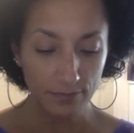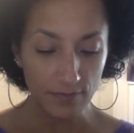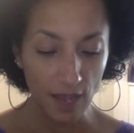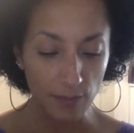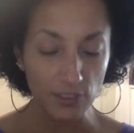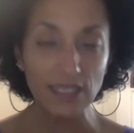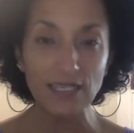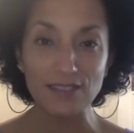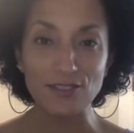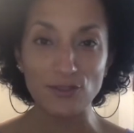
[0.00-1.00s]
I'm looking
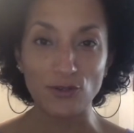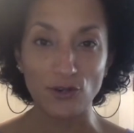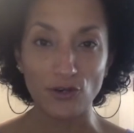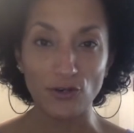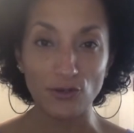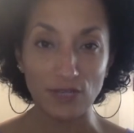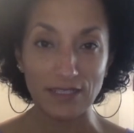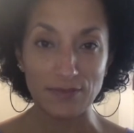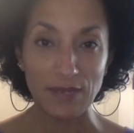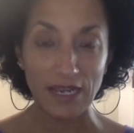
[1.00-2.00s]
at this little girl,
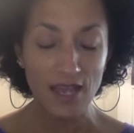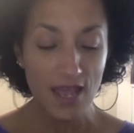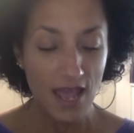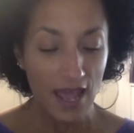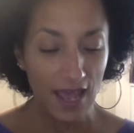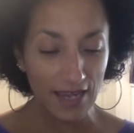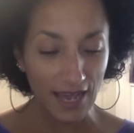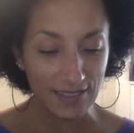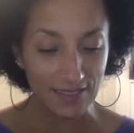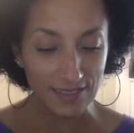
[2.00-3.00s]
that's me, and
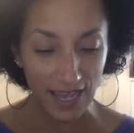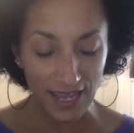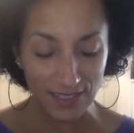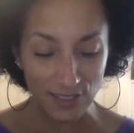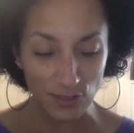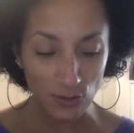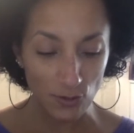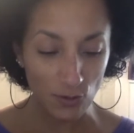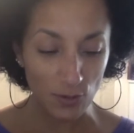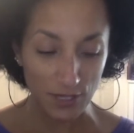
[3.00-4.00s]
I said
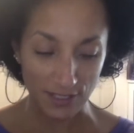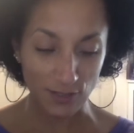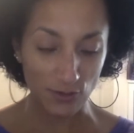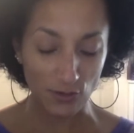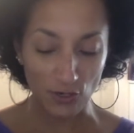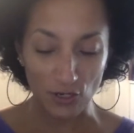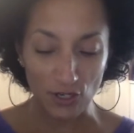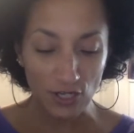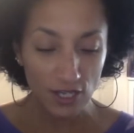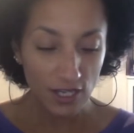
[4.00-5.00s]
to this little
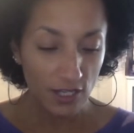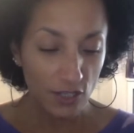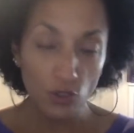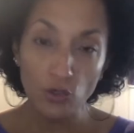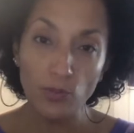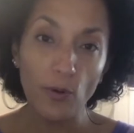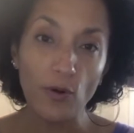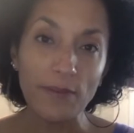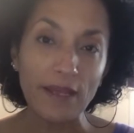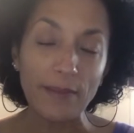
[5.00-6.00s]
girl, "You poor
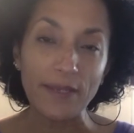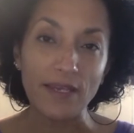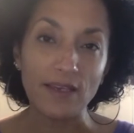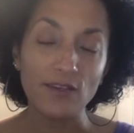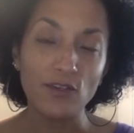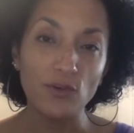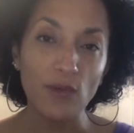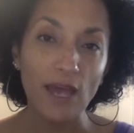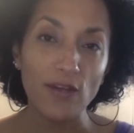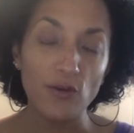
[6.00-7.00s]
baby, you
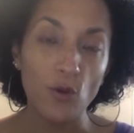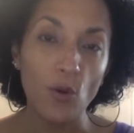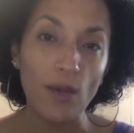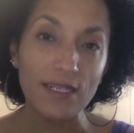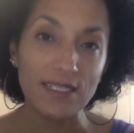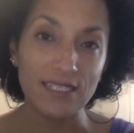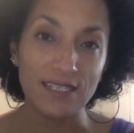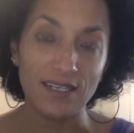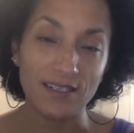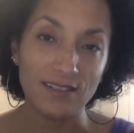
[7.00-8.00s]
had no
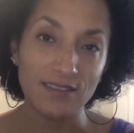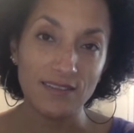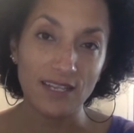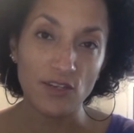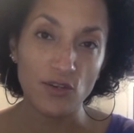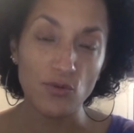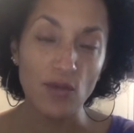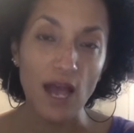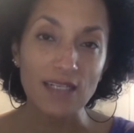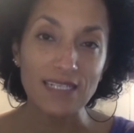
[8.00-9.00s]
idea that you
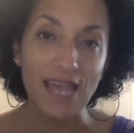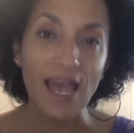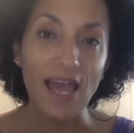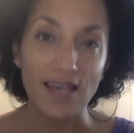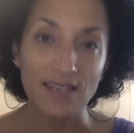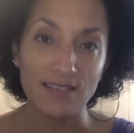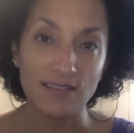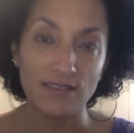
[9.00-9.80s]
got to ask